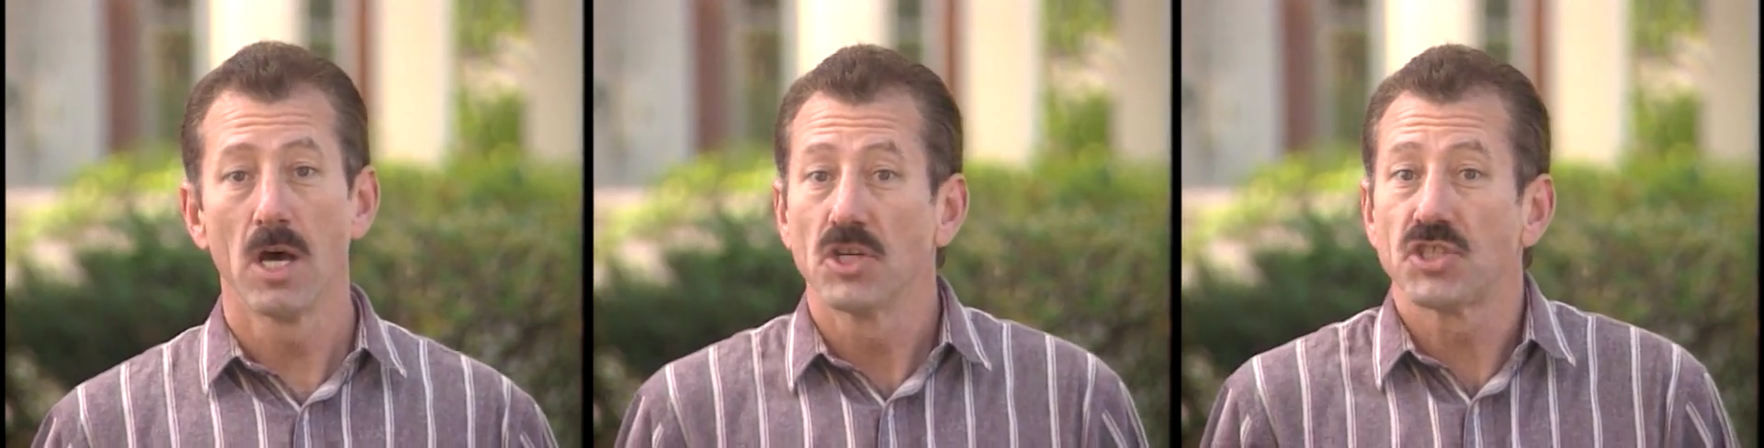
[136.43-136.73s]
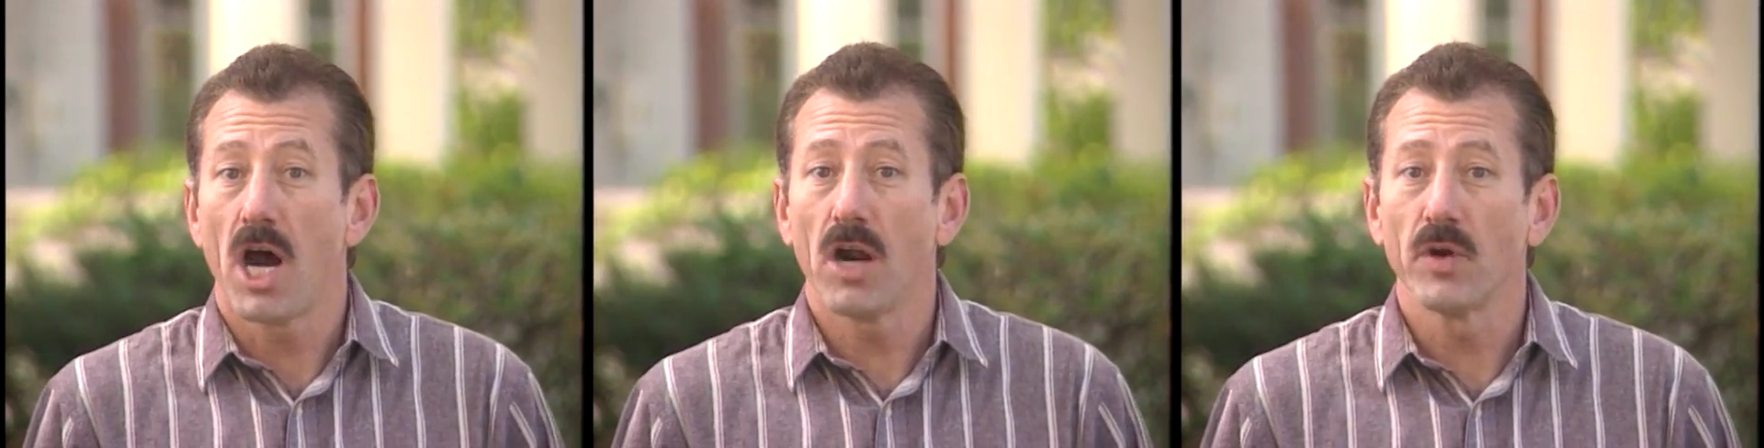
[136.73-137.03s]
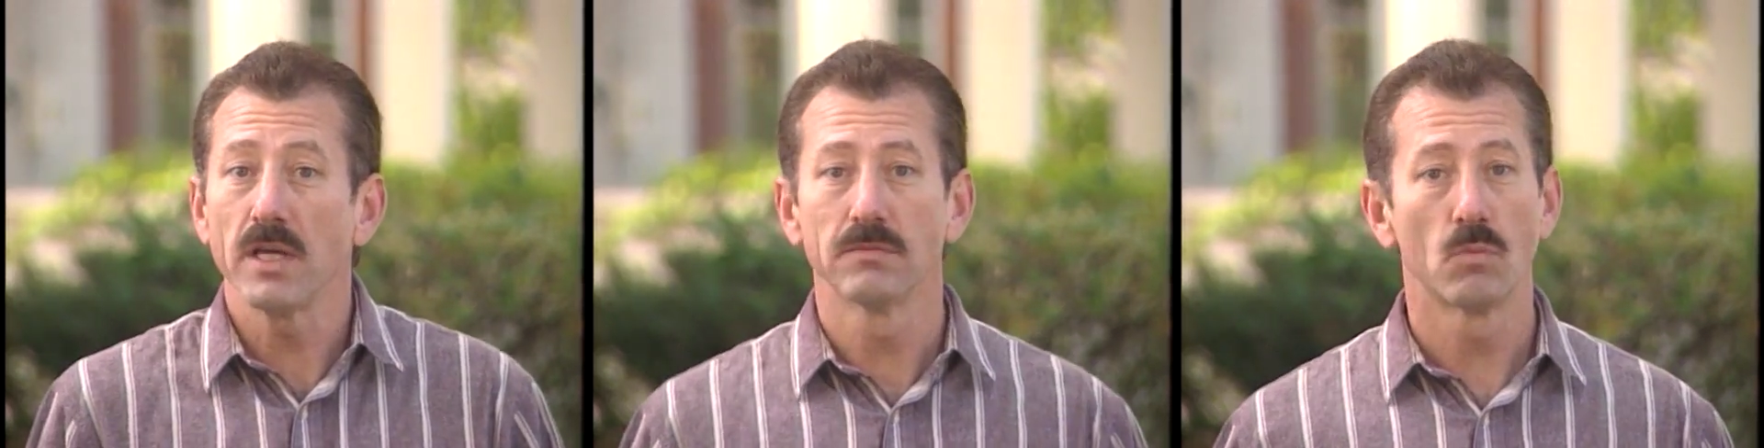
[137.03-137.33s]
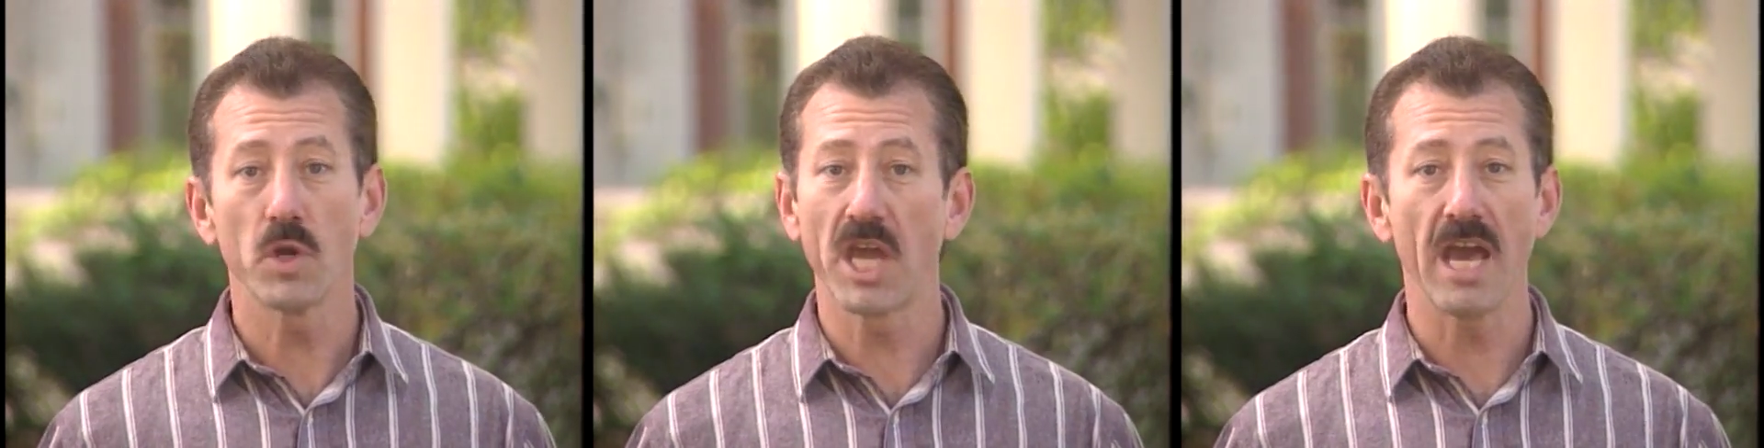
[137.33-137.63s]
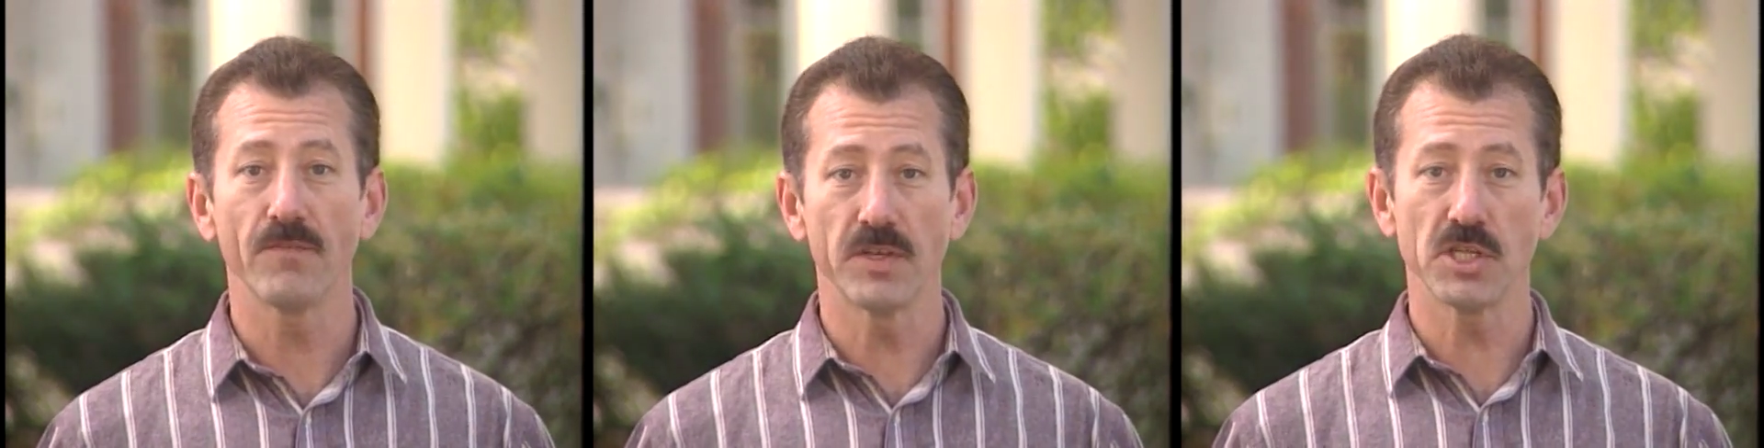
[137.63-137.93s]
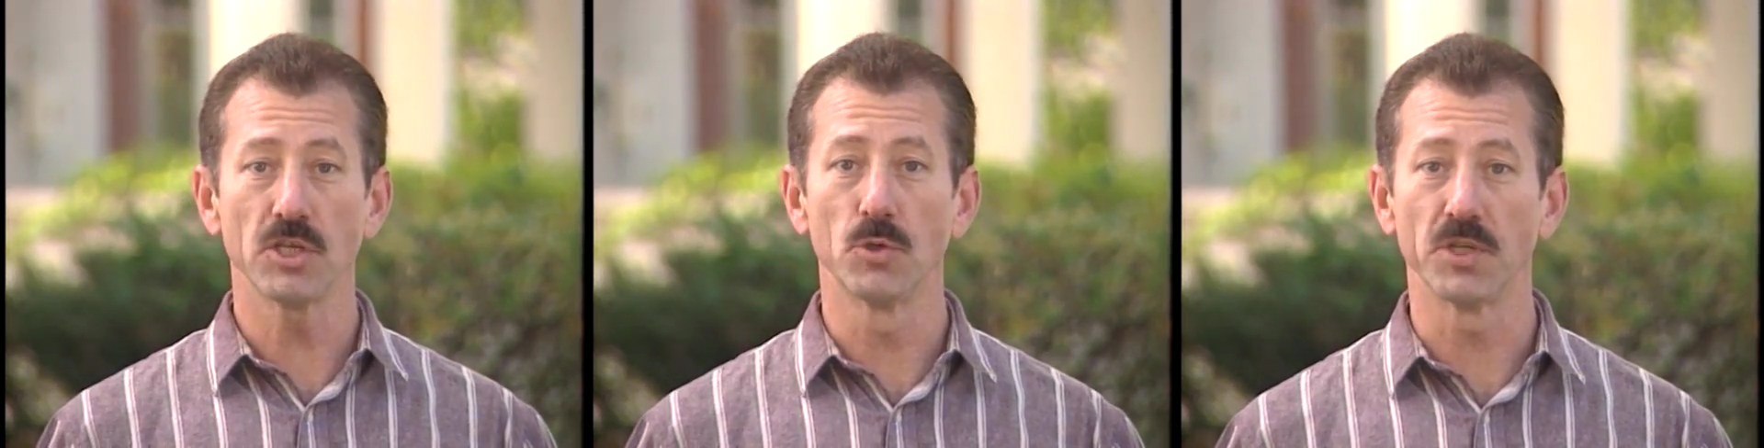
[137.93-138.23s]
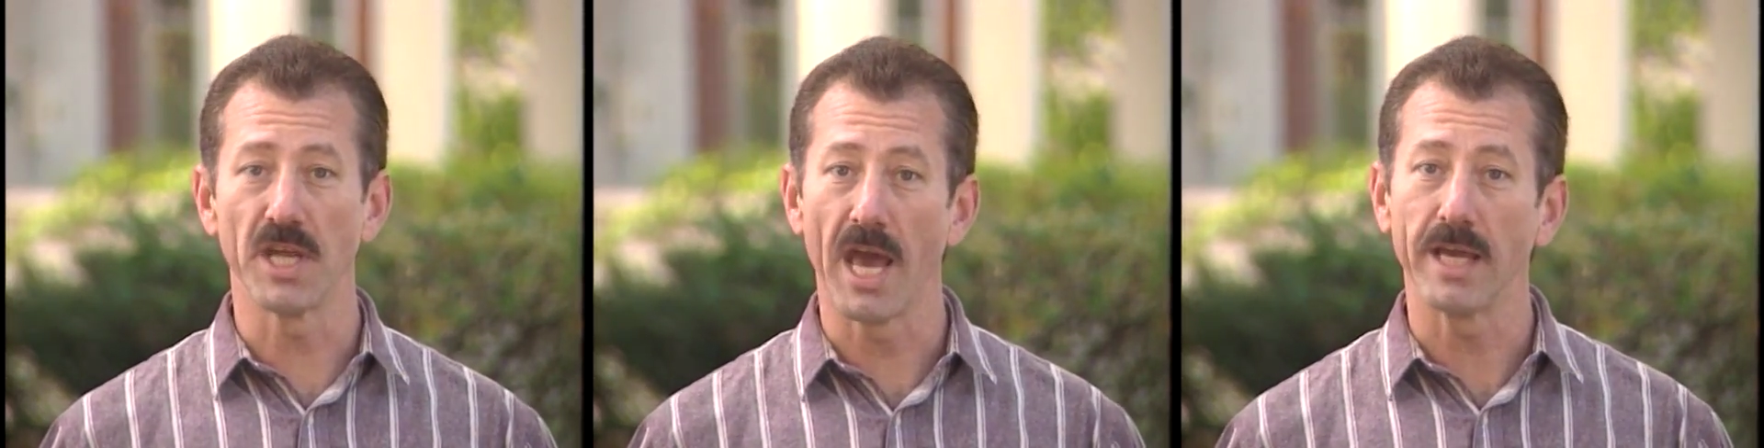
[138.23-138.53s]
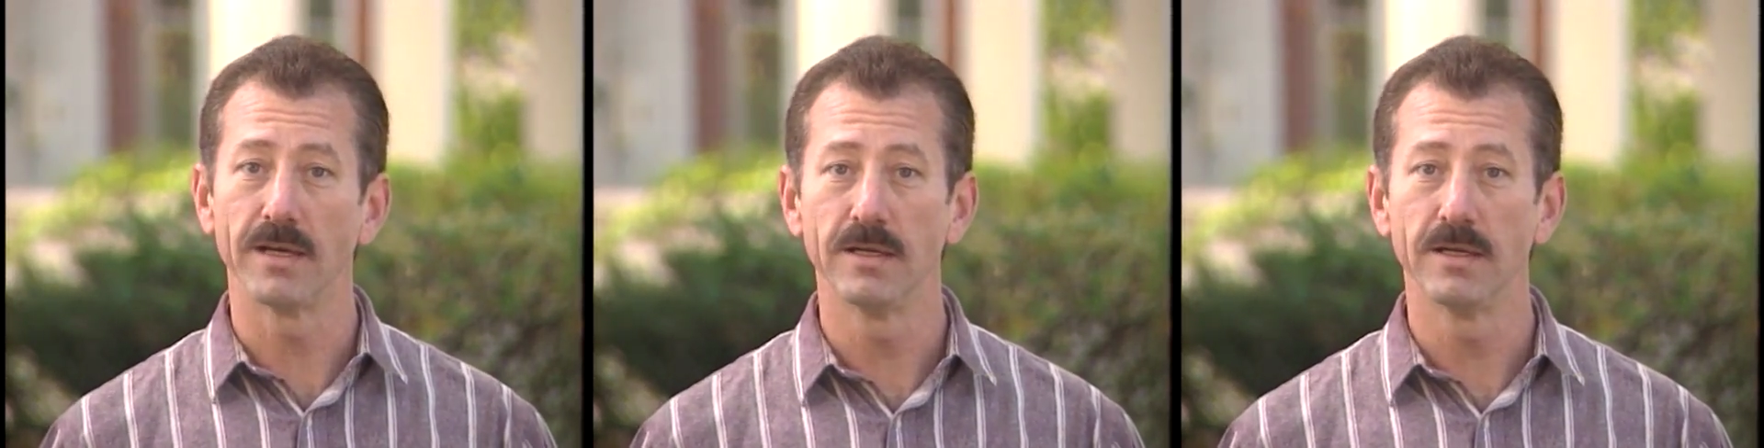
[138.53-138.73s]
Sorry, we can't visit you today.